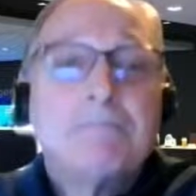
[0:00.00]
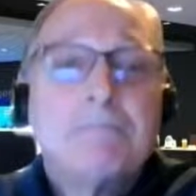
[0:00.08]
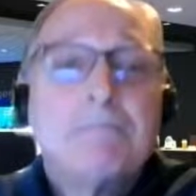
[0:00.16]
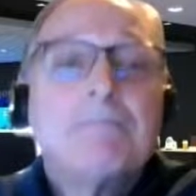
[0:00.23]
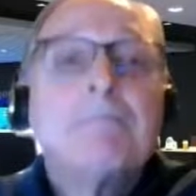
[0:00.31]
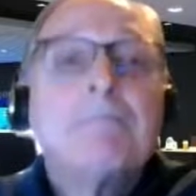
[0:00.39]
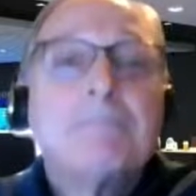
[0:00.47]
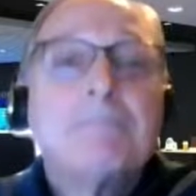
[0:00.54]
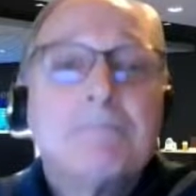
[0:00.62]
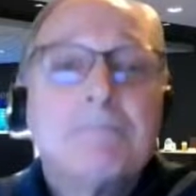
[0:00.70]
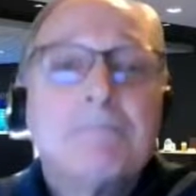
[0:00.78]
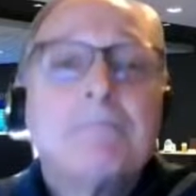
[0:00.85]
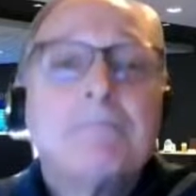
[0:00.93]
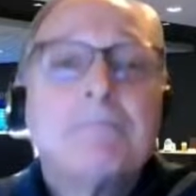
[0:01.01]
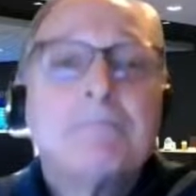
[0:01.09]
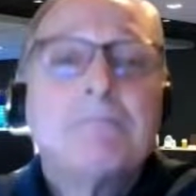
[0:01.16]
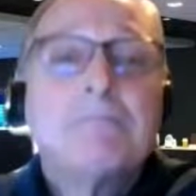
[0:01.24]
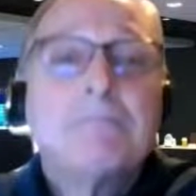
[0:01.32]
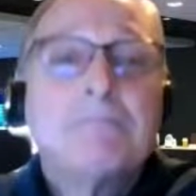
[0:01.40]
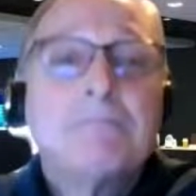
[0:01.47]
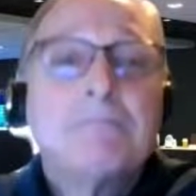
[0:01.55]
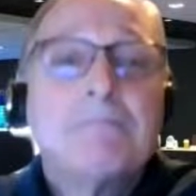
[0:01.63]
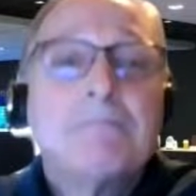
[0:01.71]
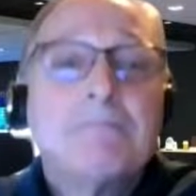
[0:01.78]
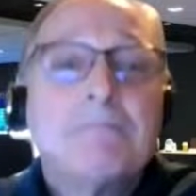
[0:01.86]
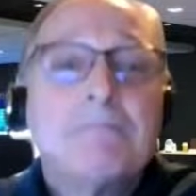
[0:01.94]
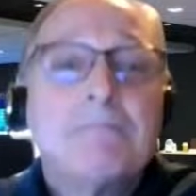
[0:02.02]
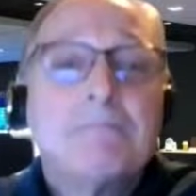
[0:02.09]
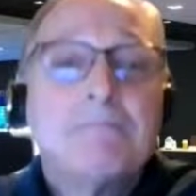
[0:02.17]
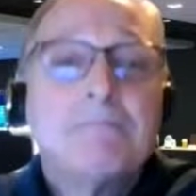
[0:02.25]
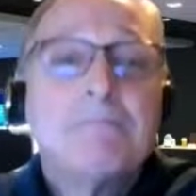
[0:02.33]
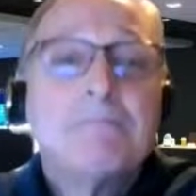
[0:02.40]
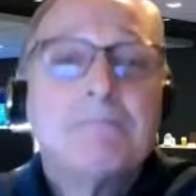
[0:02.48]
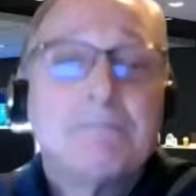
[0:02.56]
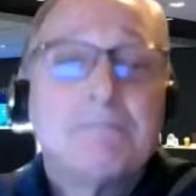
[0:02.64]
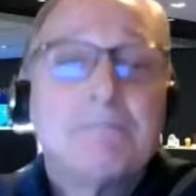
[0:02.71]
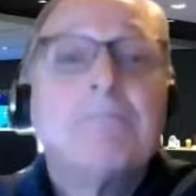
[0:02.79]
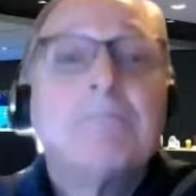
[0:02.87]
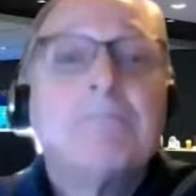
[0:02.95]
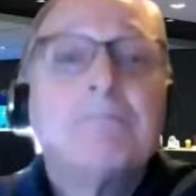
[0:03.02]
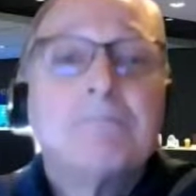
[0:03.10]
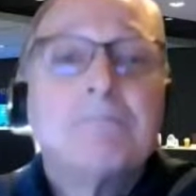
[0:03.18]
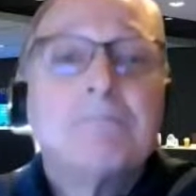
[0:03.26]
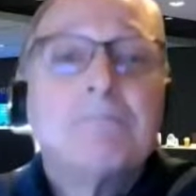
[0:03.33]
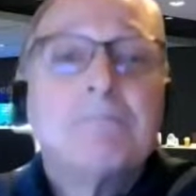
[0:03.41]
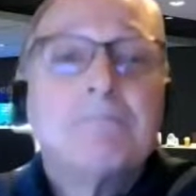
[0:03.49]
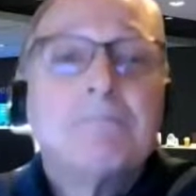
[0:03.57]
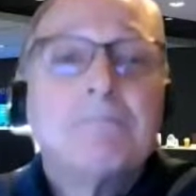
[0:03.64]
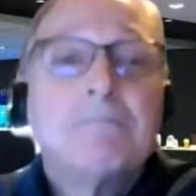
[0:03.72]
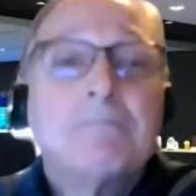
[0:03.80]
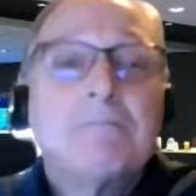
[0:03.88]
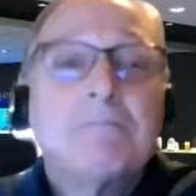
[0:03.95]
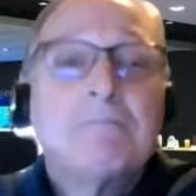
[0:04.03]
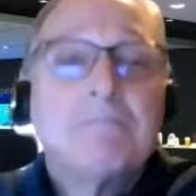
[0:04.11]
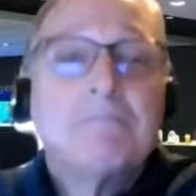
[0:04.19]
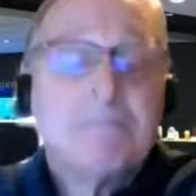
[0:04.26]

This person isn't speaking.